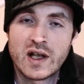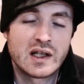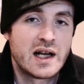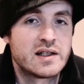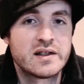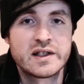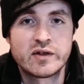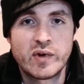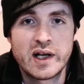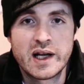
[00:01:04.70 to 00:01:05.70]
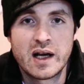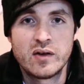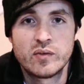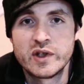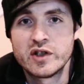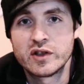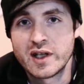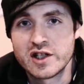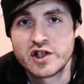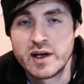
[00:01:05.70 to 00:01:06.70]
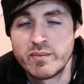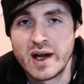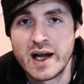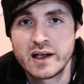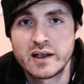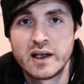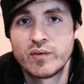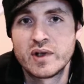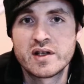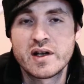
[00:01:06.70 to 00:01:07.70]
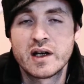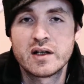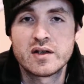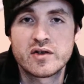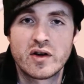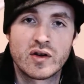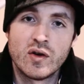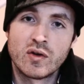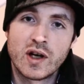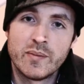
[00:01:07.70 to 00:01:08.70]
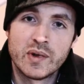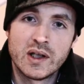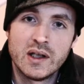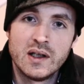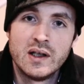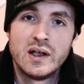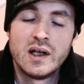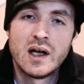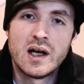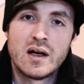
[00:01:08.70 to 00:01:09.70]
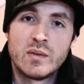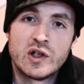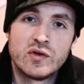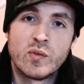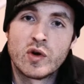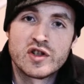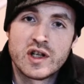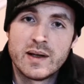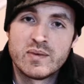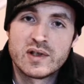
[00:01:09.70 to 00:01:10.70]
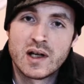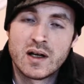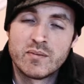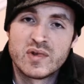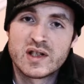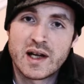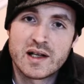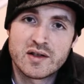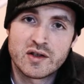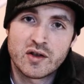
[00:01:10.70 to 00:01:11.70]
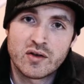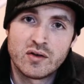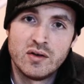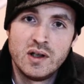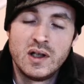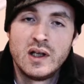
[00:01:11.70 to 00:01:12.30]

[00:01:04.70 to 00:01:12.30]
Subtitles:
that licensing ran out, we took that shape back and we decided to start our own company and do more shapes besides the turtle.